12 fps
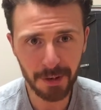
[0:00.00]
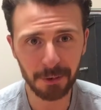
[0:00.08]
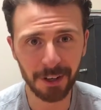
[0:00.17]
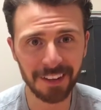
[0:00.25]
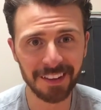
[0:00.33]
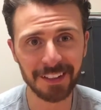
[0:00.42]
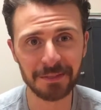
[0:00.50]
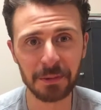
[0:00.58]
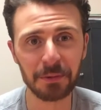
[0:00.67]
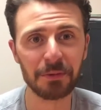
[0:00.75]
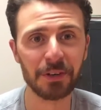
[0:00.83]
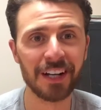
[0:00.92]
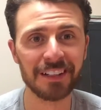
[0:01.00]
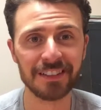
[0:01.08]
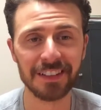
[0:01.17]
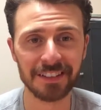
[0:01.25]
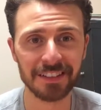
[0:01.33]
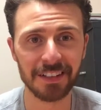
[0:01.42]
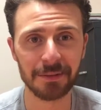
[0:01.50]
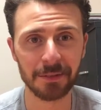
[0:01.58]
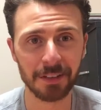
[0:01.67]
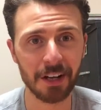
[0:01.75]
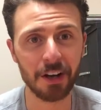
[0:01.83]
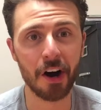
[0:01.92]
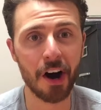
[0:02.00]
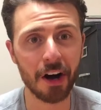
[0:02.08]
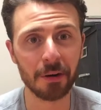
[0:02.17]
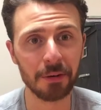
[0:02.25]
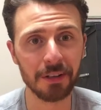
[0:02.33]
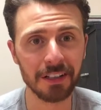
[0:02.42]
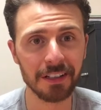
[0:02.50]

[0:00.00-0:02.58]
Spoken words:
One of the things people find is that it's kind of awkward